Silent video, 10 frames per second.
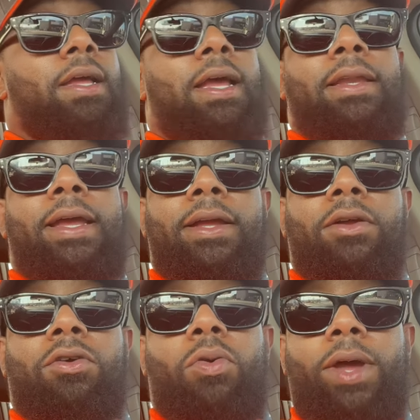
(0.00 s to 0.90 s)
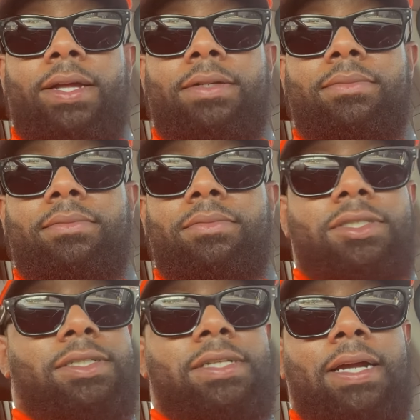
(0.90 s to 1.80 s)
And they quit
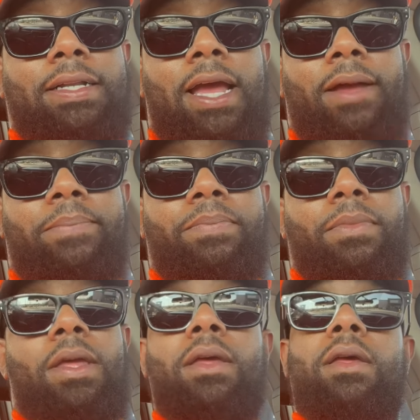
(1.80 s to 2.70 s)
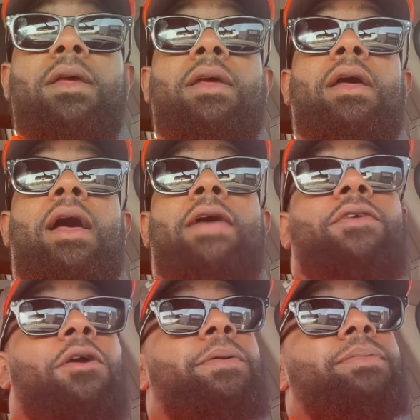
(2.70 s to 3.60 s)
just like that. I've
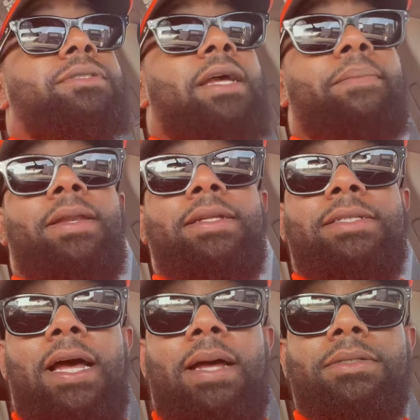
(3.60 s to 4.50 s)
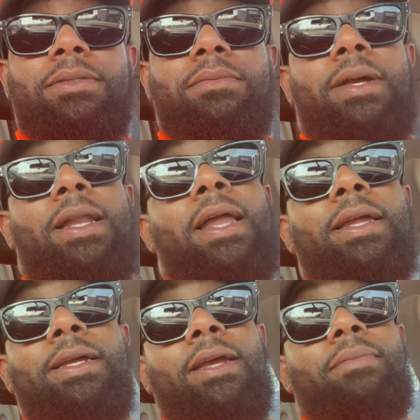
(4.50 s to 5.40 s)
heard people say many times, man, I
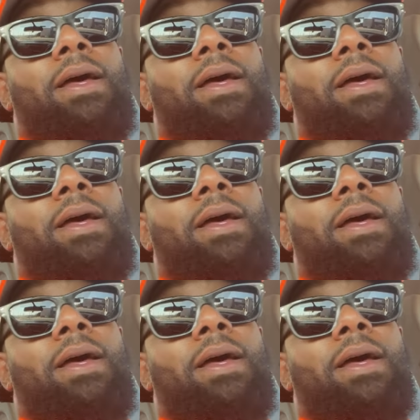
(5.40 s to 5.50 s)
didn't get